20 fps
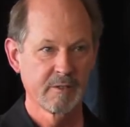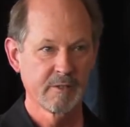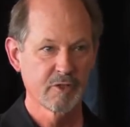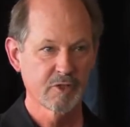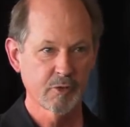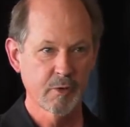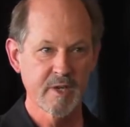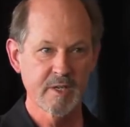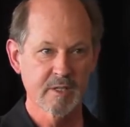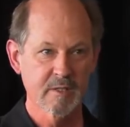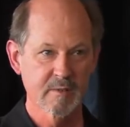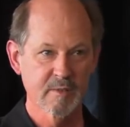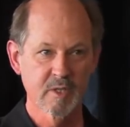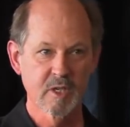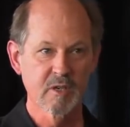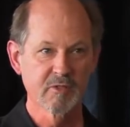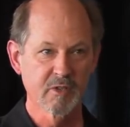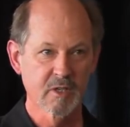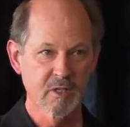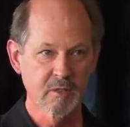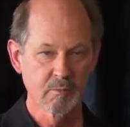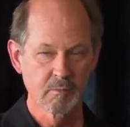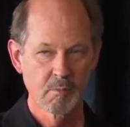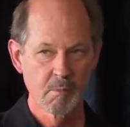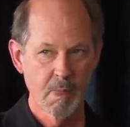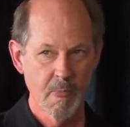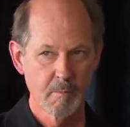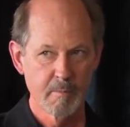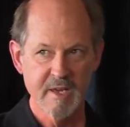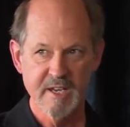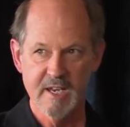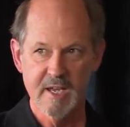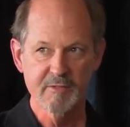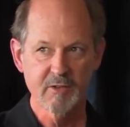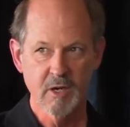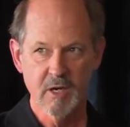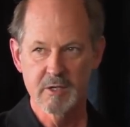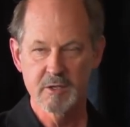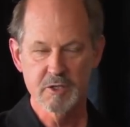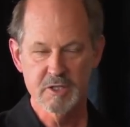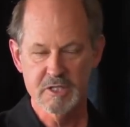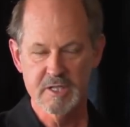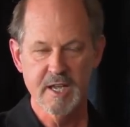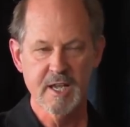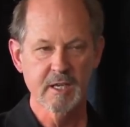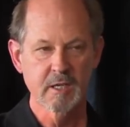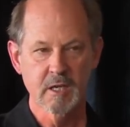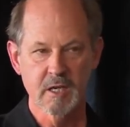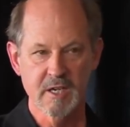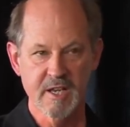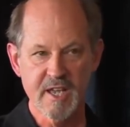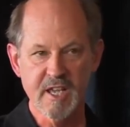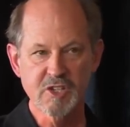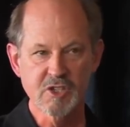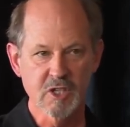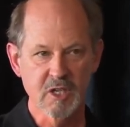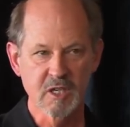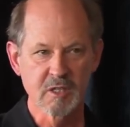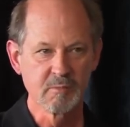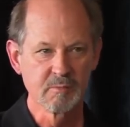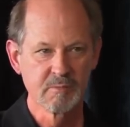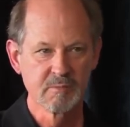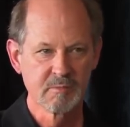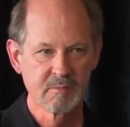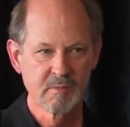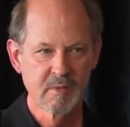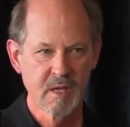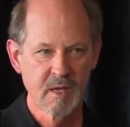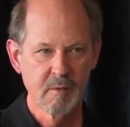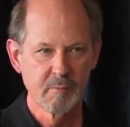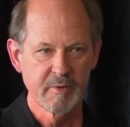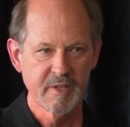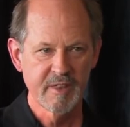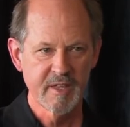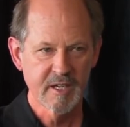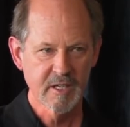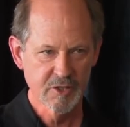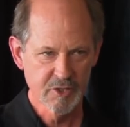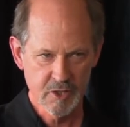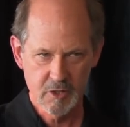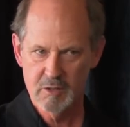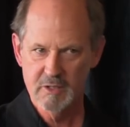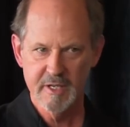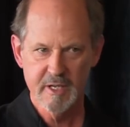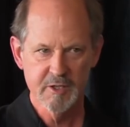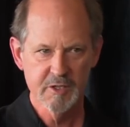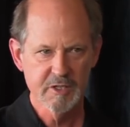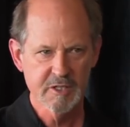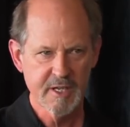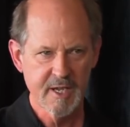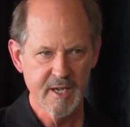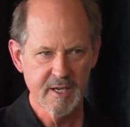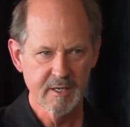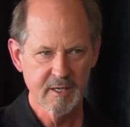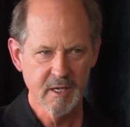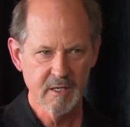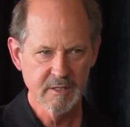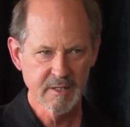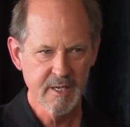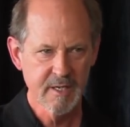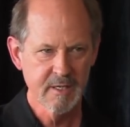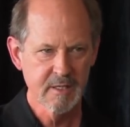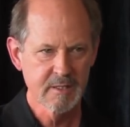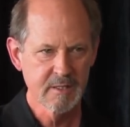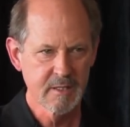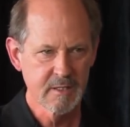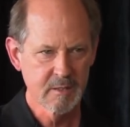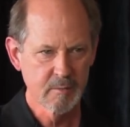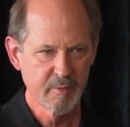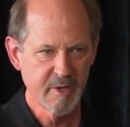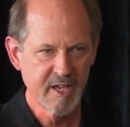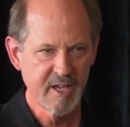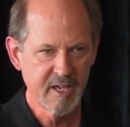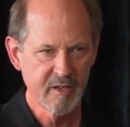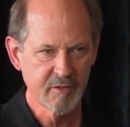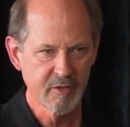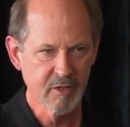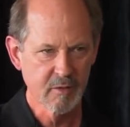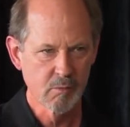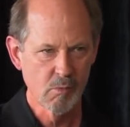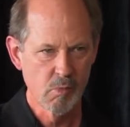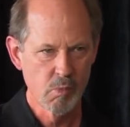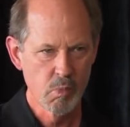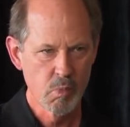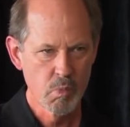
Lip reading: Discrete observer may never understand our nature, but they can certainly understand our tendencies and behavior.